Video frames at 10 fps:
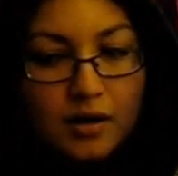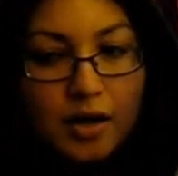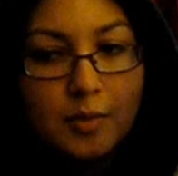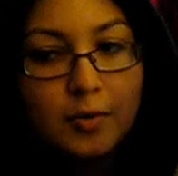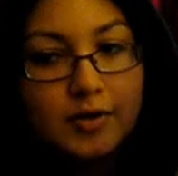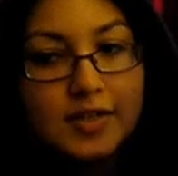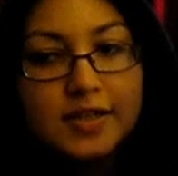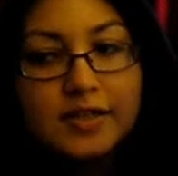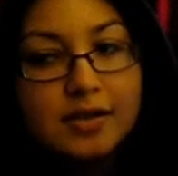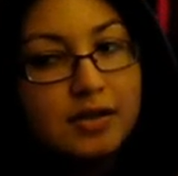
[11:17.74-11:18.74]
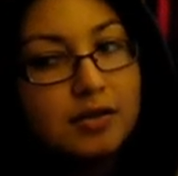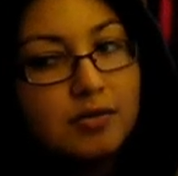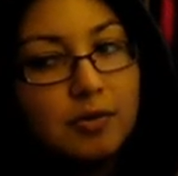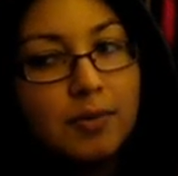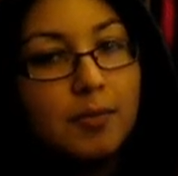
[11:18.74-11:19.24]
a mortician
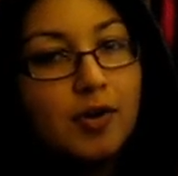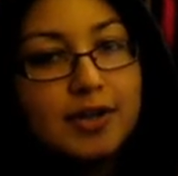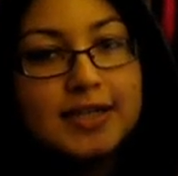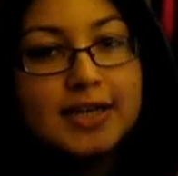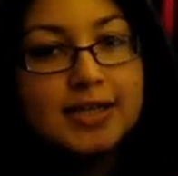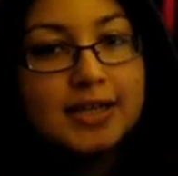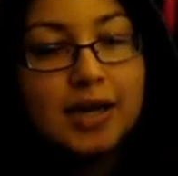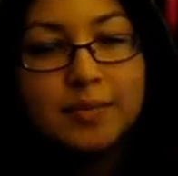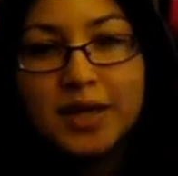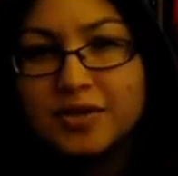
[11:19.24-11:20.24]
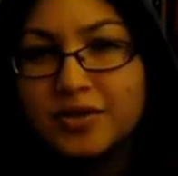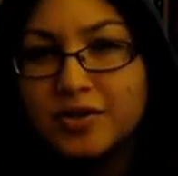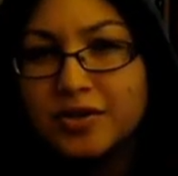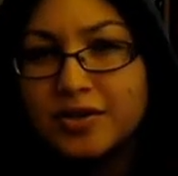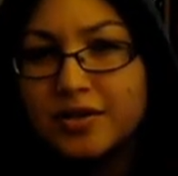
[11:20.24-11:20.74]
or a morgue attendant, I'm not
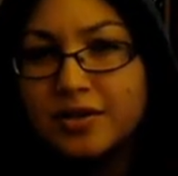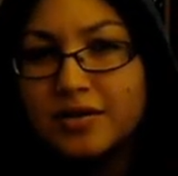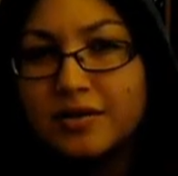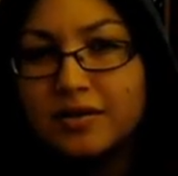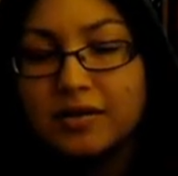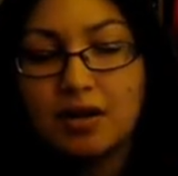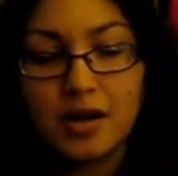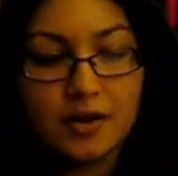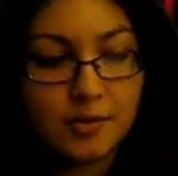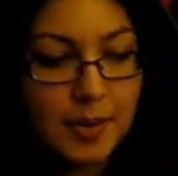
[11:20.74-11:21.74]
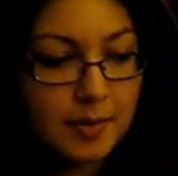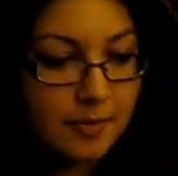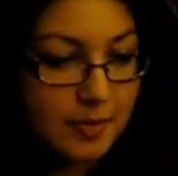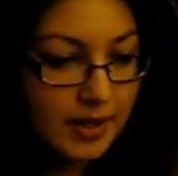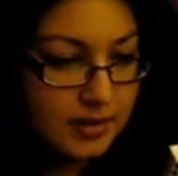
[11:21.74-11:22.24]
sure. The
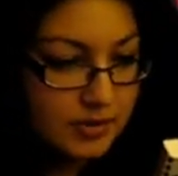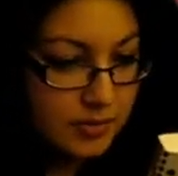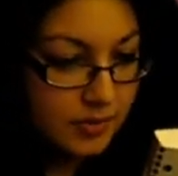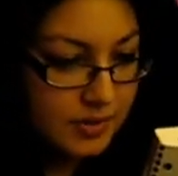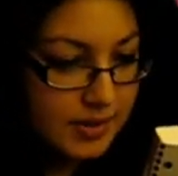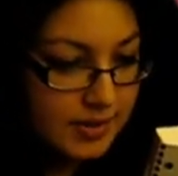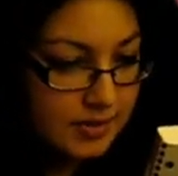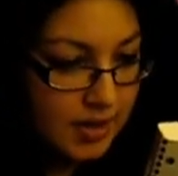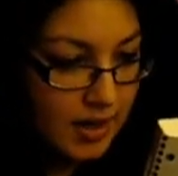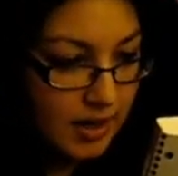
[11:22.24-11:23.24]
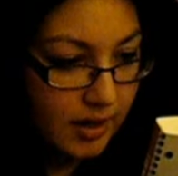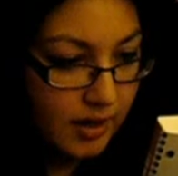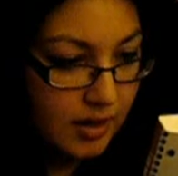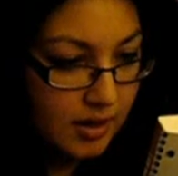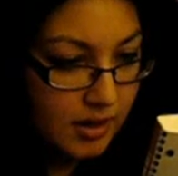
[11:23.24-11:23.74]
paperback doesn't really say.